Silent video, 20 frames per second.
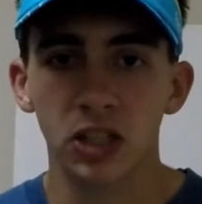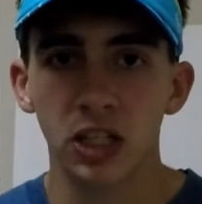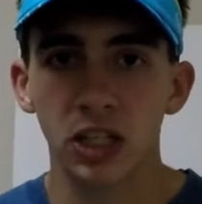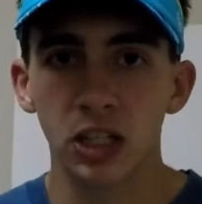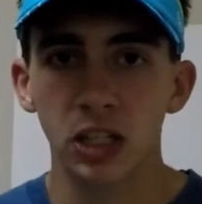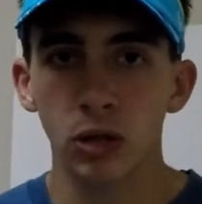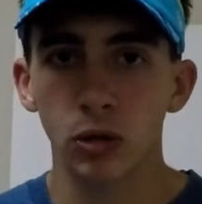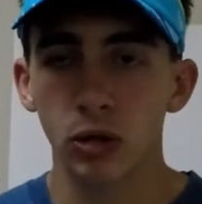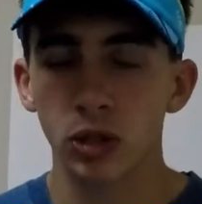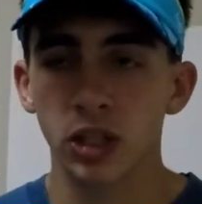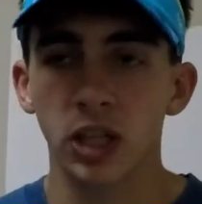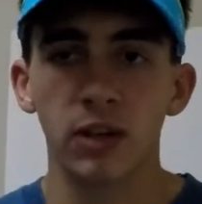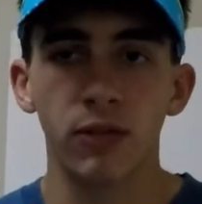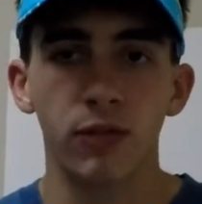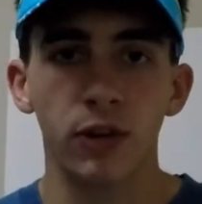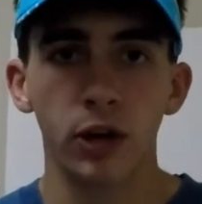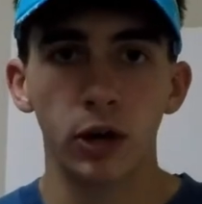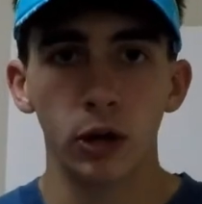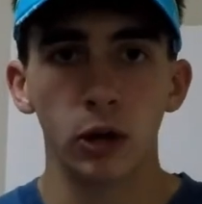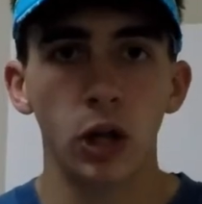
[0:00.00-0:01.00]
and there was like
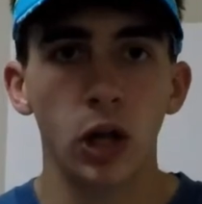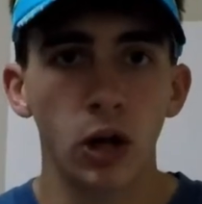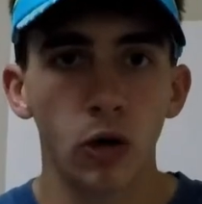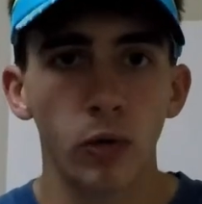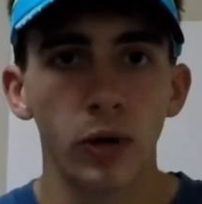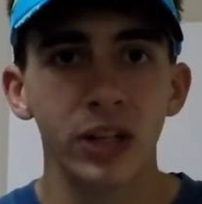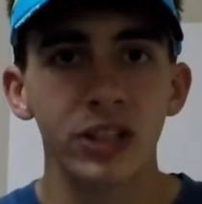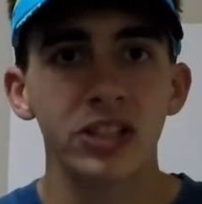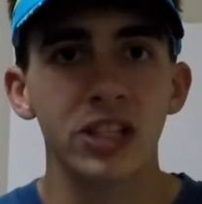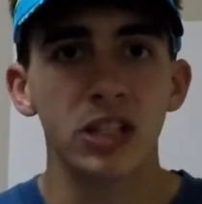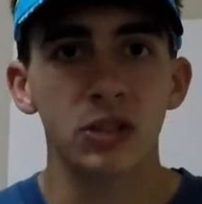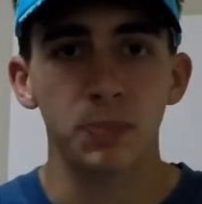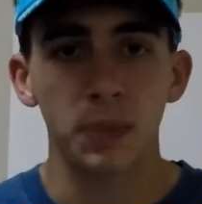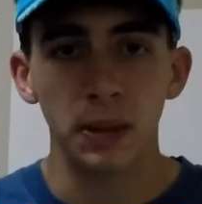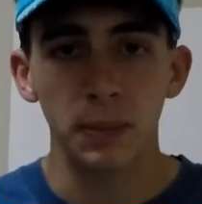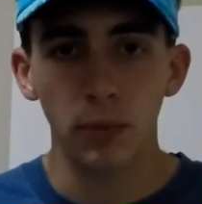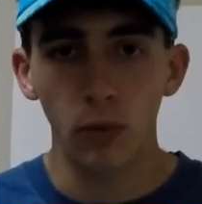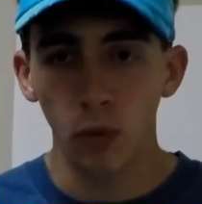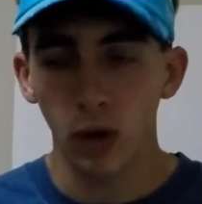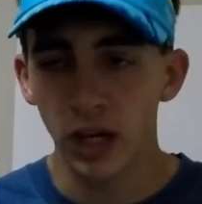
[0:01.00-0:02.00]
very long waits as
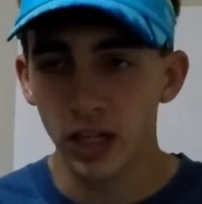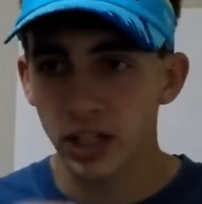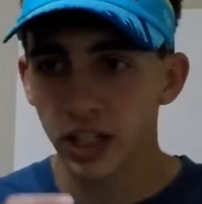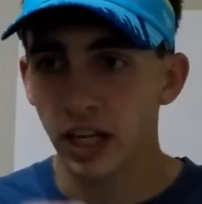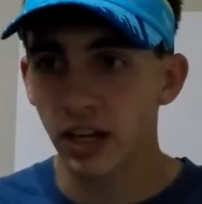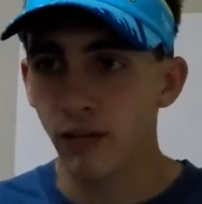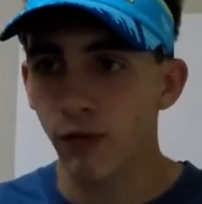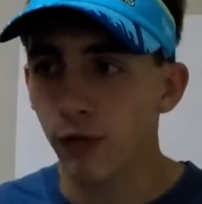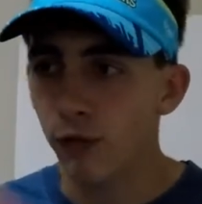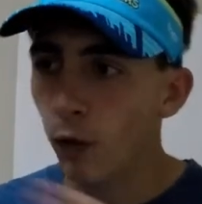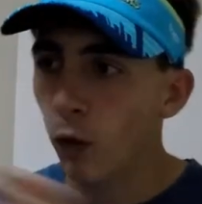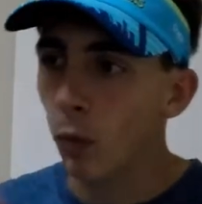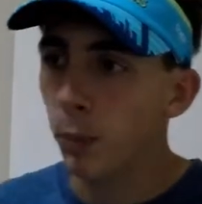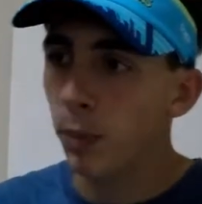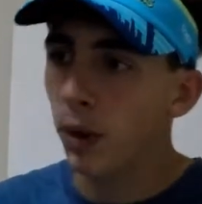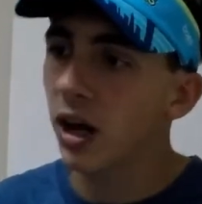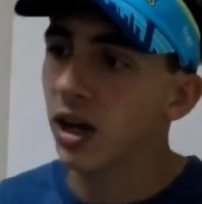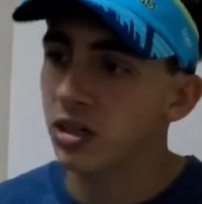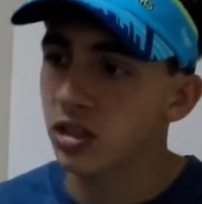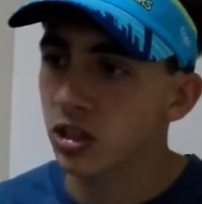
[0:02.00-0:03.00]
people wanted to get full
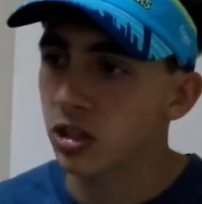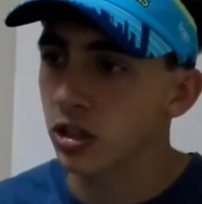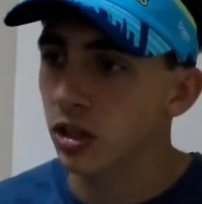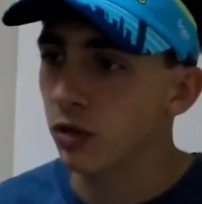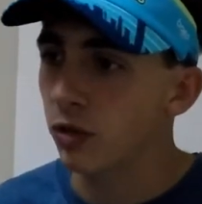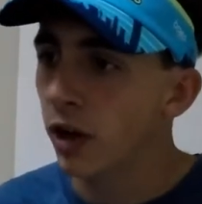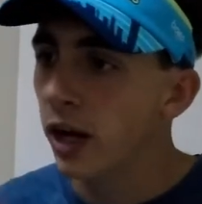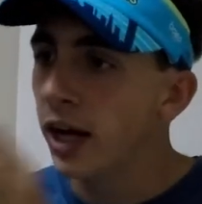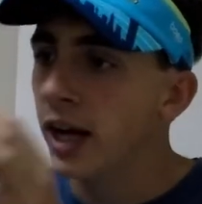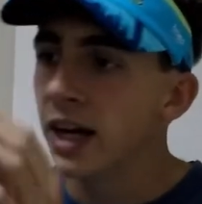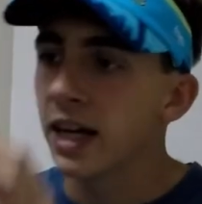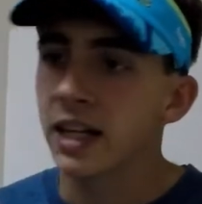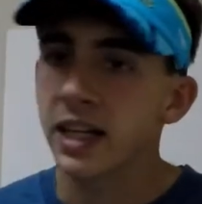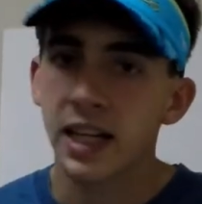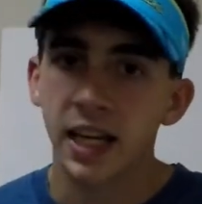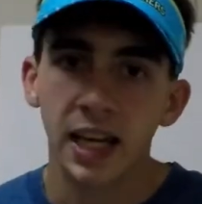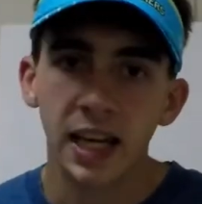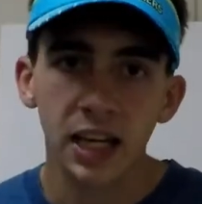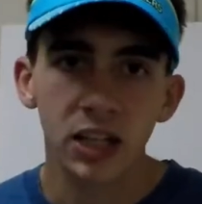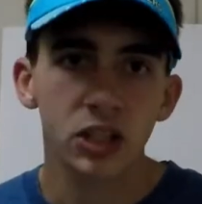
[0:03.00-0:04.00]
boxes of
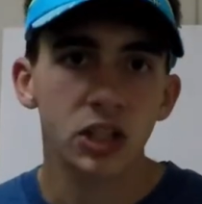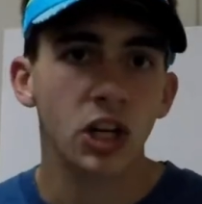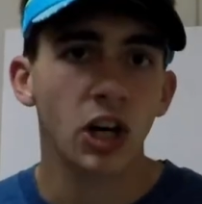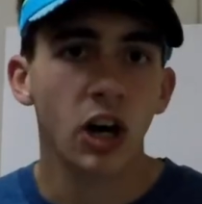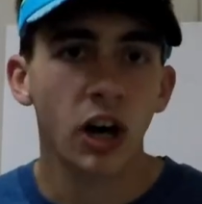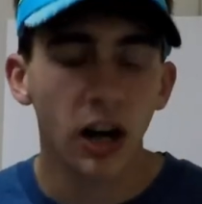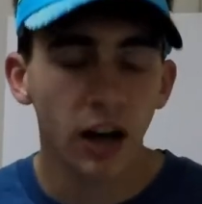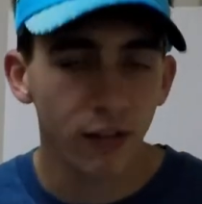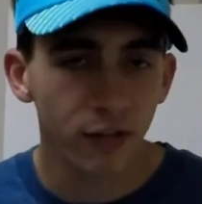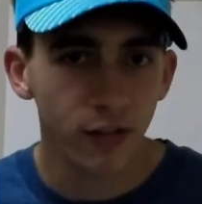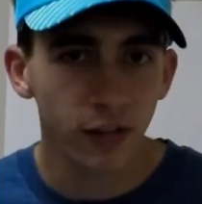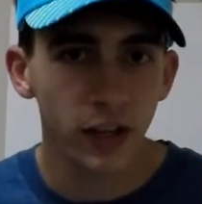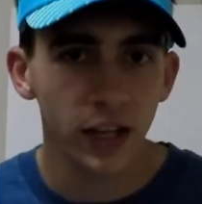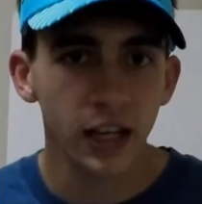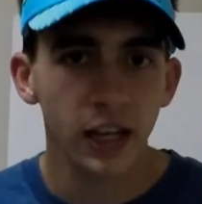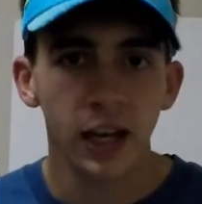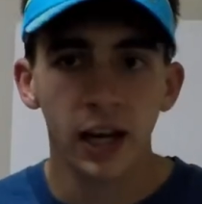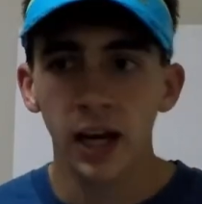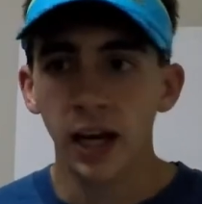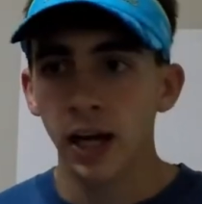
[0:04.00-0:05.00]
canned
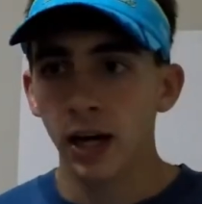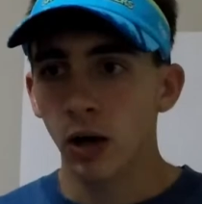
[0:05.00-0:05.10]
coffee,